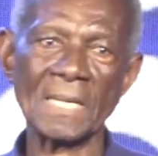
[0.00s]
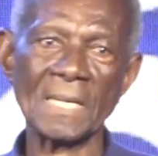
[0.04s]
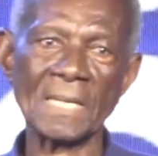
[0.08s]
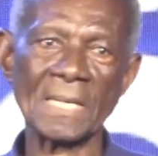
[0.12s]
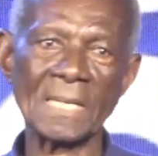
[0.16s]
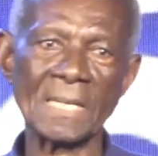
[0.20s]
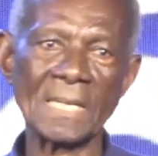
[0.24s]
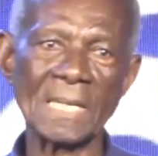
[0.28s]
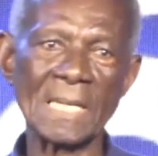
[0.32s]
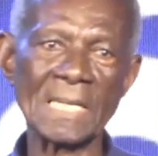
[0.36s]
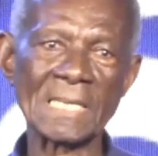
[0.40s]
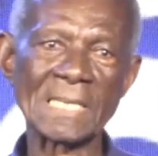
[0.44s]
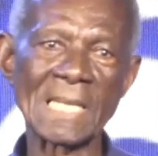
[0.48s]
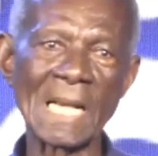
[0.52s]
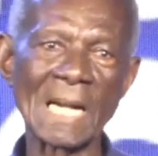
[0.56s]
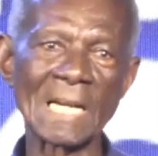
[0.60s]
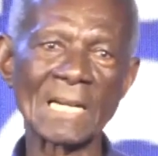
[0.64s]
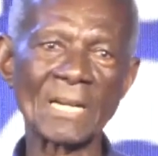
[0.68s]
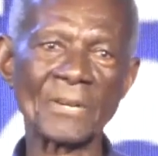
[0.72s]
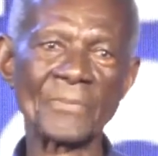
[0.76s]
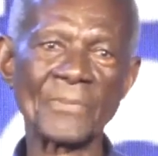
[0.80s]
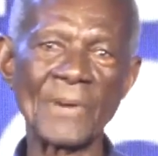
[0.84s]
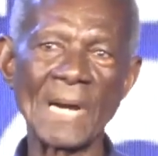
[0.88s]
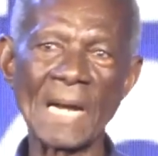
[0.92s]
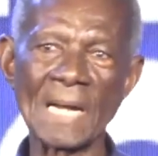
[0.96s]
The
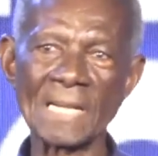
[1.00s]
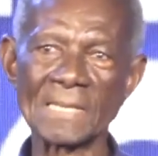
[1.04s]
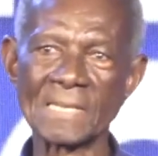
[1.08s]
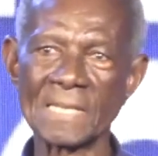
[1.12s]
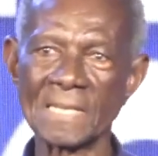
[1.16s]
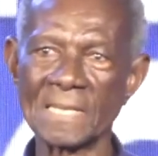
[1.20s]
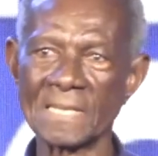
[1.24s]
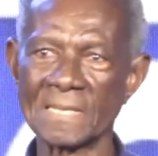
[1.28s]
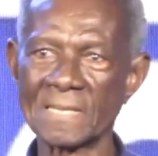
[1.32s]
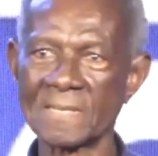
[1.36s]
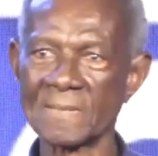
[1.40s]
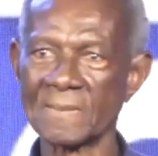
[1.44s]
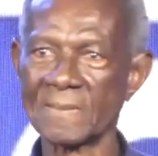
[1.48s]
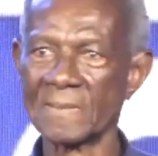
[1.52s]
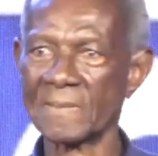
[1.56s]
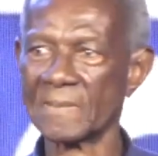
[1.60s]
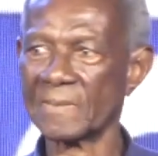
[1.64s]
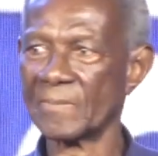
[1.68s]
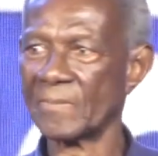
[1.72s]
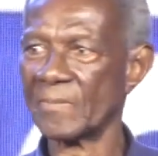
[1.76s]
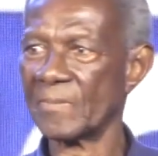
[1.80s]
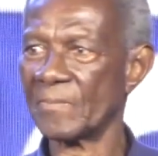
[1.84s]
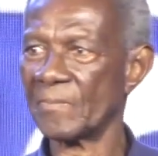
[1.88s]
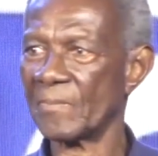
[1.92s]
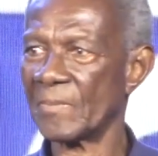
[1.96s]
sacrifices
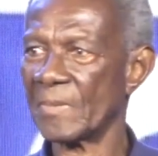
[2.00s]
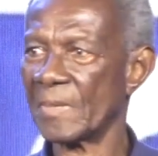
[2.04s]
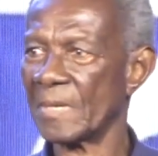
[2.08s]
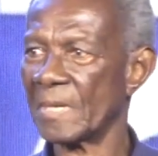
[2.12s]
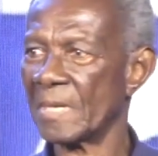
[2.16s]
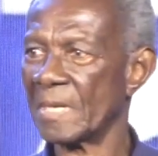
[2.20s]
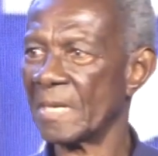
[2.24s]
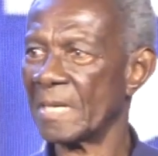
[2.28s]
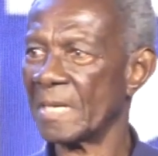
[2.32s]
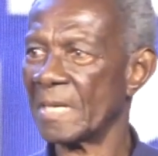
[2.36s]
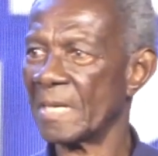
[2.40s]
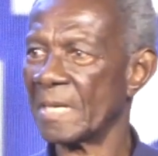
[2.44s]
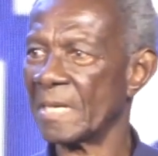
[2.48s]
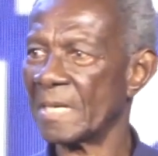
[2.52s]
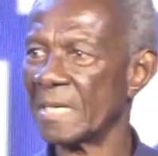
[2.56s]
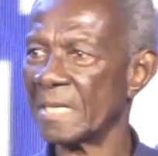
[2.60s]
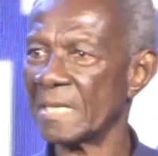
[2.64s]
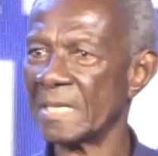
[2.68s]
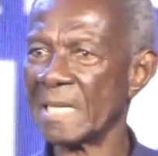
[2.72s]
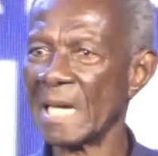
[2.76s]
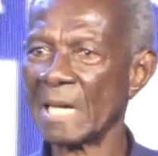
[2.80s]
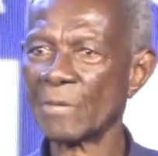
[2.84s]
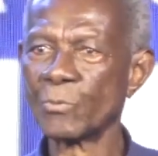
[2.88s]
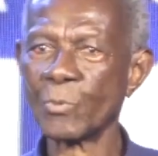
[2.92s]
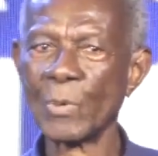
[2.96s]

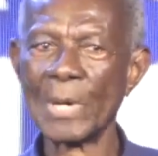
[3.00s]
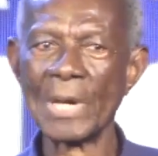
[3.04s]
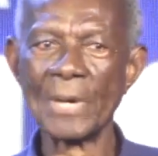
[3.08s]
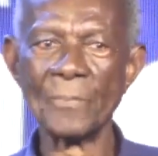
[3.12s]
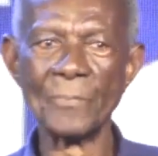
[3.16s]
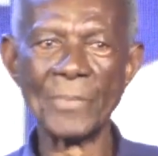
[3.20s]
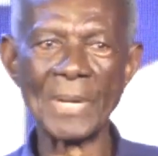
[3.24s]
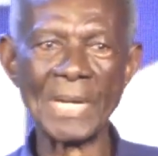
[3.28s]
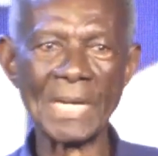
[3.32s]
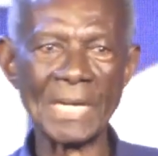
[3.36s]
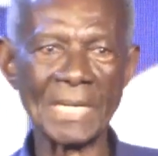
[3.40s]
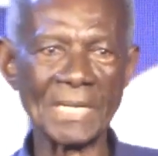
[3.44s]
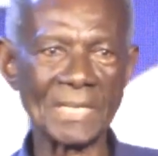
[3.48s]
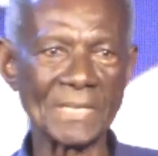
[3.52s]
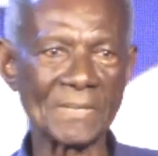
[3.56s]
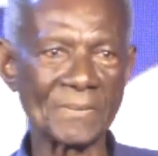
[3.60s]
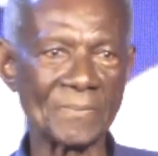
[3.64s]
that were made